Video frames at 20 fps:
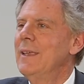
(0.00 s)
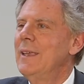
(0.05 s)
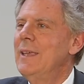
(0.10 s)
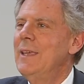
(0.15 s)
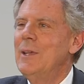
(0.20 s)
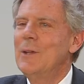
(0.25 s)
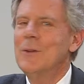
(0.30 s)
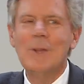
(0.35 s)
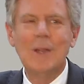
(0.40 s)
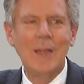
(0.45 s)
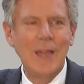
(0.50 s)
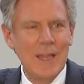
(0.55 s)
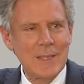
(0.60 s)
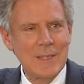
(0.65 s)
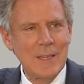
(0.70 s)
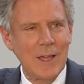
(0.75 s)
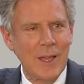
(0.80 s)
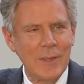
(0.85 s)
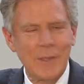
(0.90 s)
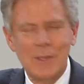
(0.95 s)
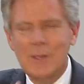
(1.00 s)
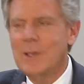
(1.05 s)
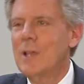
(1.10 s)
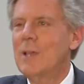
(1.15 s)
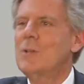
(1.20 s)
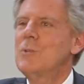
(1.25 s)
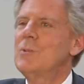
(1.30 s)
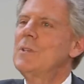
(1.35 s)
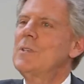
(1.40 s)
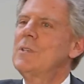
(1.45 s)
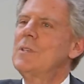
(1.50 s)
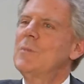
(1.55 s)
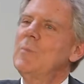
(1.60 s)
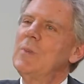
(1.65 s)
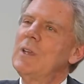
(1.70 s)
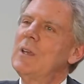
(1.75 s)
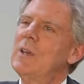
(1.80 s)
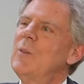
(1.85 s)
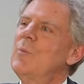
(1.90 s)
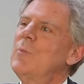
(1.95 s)
Here, as other countries have
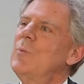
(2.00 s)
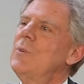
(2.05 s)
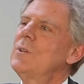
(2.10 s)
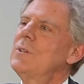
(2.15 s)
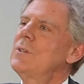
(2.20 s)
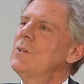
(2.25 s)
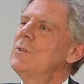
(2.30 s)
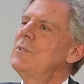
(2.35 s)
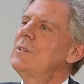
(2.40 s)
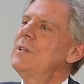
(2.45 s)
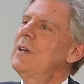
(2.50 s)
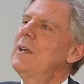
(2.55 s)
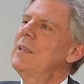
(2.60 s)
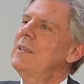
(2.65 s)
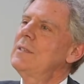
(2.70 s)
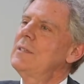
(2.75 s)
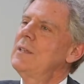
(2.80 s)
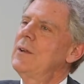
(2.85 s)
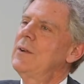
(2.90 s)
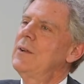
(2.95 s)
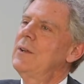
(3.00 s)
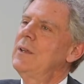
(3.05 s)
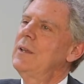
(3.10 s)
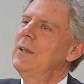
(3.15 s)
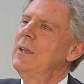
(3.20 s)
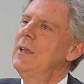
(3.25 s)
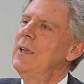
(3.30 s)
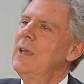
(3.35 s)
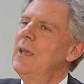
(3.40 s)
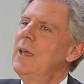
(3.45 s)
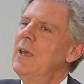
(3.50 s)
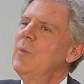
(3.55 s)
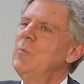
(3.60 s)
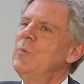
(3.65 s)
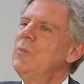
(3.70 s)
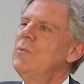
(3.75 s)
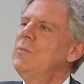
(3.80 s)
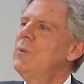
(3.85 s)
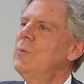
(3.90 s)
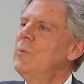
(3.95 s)
become more totalitarian and
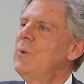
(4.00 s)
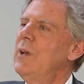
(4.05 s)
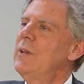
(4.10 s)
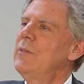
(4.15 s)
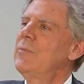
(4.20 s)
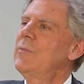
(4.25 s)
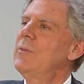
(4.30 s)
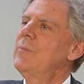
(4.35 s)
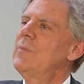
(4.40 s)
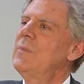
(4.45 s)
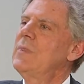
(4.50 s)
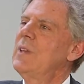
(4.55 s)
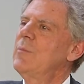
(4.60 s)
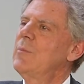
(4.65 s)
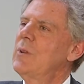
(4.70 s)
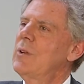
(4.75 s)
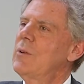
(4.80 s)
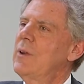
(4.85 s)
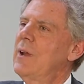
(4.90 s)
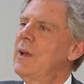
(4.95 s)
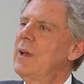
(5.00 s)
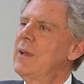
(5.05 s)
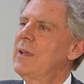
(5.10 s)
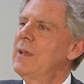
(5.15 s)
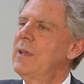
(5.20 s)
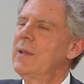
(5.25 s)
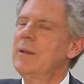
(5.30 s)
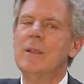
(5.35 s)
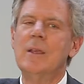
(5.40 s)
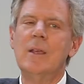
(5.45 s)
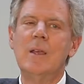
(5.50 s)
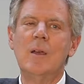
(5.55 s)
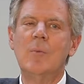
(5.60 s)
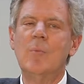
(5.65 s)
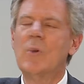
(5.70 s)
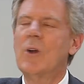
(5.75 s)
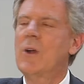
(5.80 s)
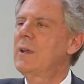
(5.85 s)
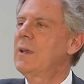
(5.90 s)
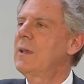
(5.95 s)
moved away from democratic and
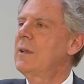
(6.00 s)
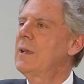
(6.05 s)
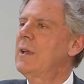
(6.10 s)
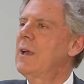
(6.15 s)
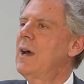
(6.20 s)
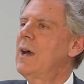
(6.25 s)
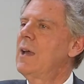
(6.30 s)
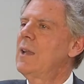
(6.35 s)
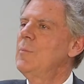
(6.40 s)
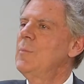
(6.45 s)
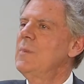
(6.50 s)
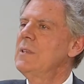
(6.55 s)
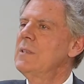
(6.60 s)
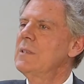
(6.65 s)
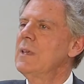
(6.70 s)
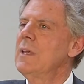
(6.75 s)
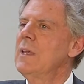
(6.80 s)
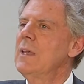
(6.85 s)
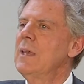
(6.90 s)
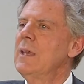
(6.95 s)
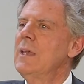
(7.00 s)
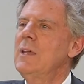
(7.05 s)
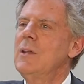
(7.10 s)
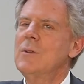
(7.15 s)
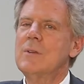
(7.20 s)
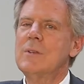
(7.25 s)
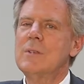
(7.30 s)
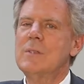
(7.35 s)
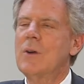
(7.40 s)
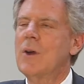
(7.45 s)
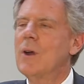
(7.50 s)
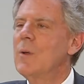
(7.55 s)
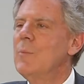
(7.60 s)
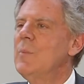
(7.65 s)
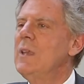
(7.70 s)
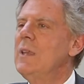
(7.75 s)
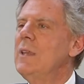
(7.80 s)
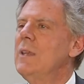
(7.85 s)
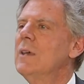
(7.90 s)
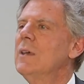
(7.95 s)
market economies, here is
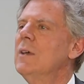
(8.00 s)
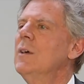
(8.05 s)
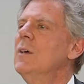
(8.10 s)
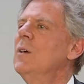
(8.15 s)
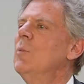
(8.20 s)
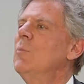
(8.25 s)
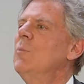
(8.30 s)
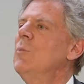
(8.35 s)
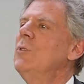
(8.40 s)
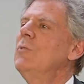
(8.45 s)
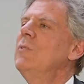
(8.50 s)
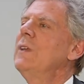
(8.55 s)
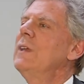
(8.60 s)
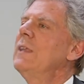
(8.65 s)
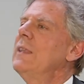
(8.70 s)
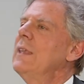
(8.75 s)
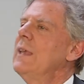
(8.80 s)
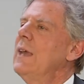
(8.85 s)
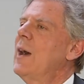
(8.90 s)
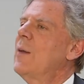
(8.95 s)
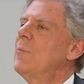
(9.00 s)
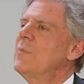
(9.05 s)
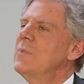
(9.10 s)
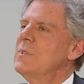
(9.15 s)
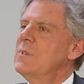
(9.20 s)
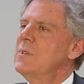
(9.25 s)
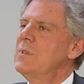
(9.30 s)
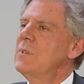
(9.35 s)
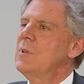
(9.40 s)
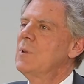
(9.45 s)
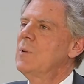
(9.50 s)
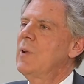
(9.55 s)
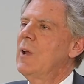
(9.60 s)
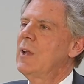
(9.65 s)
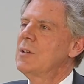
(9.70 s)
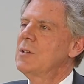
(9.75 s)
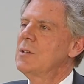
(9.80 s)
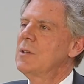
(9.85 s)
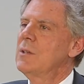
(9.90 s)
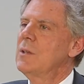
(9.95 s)
Armenia moving in the opposite
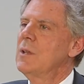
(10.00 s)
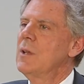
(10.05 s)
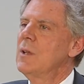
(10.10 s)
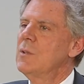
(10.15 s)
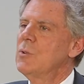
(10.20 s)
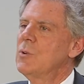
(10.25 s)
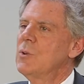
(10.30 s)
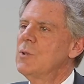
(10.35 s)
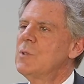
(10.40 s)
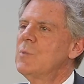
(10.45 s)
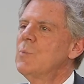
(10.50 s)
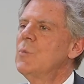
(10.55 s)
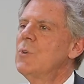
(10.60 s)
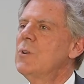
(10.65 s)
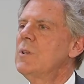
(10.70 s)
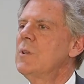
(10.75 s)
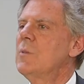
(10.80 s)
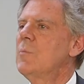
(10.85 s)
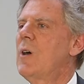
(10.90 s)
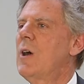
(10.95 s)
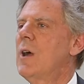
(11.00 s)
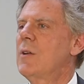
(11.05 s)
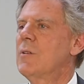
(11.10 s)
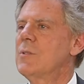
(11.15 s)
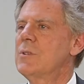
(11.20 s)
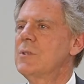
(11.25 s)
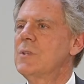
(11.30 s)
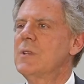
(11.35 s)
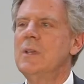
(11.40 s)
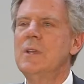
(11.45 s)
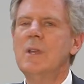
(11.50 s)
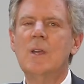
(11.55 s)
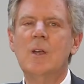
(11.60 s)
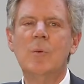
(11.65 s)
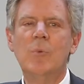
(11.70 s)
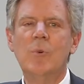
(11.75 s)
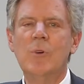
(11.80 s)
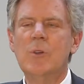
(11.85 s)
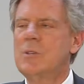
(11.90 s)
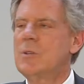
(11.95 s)
direction, towards more democracy,
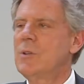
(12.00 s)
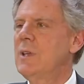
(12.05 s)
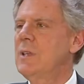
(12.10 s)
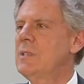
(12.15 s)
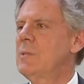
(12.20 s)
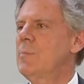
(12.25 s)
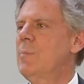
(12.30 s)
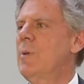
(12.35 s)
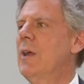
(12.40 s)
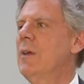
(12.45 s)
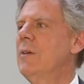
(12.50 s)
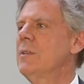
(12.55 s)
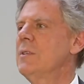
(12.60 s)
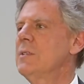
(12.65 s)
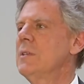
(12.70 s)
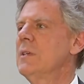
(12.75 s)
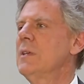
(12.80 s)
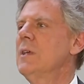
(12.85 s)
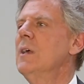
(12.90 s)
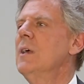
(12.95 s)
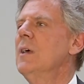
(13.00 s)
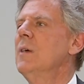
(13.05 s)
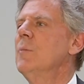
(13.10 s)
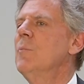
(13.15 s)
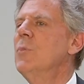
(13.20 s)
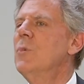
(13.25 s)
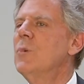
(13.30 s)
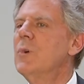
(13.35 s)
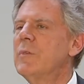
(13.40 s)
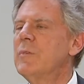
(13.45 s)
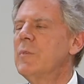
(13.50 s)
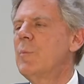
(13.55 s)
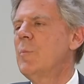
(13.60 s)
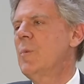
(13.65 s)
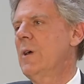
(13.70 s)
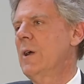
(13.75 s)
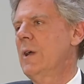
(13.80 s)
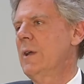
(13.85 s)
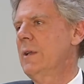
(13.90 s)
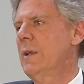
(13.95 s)
more transparency, more of a
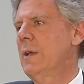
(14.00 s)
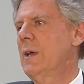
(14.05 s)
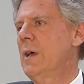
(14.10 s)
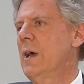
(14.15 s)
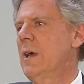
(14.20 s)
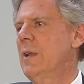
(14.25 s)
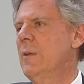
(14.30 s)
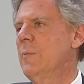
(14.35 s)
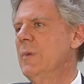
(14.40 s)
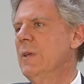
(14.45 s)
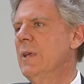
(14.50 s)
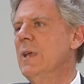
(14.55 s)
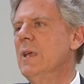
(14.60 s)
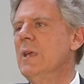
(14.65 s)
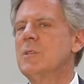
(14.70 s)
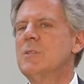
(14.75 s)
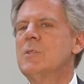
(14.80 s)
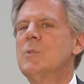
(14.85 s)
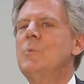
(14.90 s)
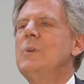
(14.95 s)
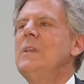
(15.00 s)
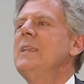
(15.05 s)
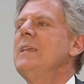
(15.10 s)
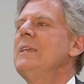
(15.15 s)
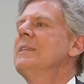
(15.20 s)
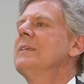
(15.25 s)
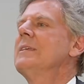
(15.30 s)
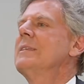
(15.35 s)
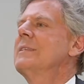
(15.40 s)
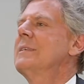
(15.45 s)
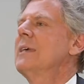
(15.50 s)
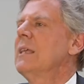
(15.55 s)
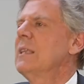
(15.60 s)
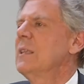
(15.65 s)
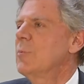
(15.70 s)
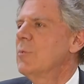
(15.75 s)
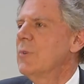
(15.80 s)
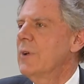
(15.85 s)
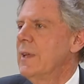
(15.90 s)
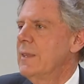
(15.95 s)
market economy. So we need to
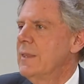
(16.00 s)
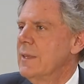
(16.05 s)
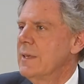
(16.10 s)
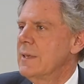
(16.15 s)
celebrate